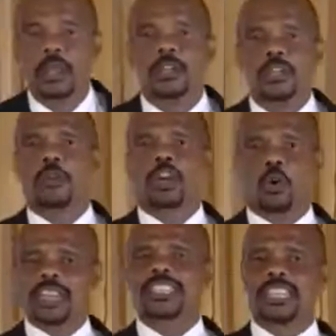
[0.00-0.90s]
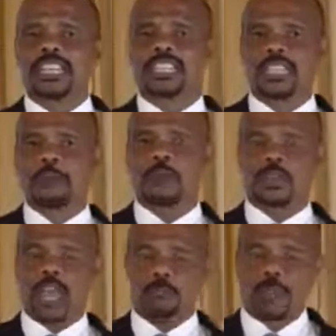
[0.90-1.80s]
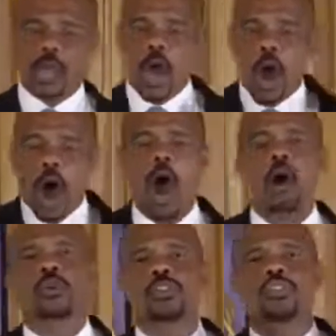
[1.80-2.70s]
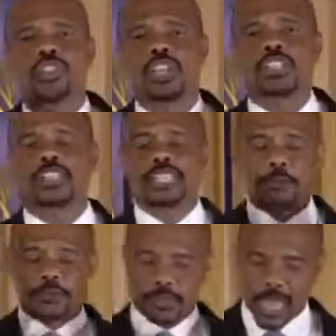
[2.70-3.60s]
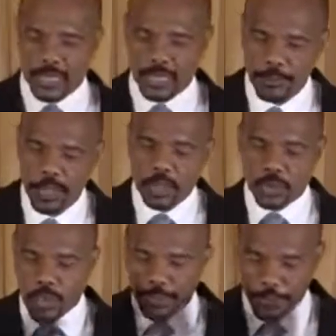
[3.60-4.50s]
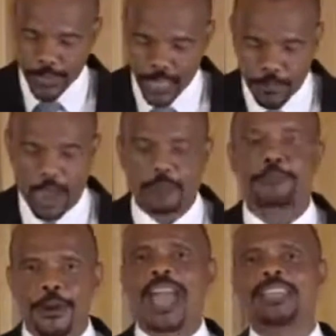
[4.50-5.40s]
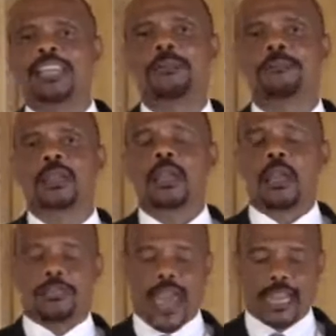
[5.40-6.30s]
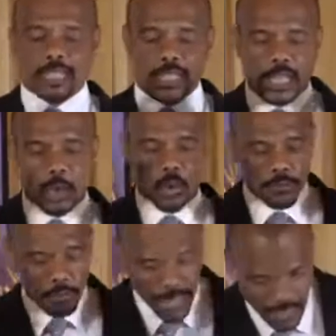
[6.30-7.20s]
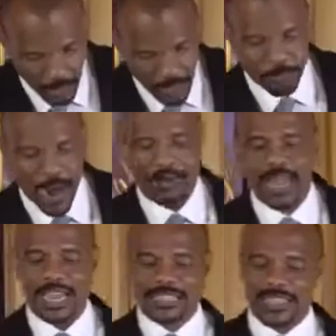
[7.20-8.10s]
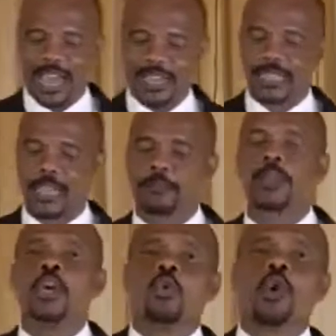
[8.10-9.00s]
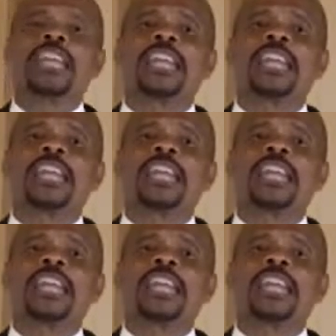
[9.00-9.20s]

Now, the question is therefore then, how could Jesus have said to the thief on Friday that he would meet him in paradise that day when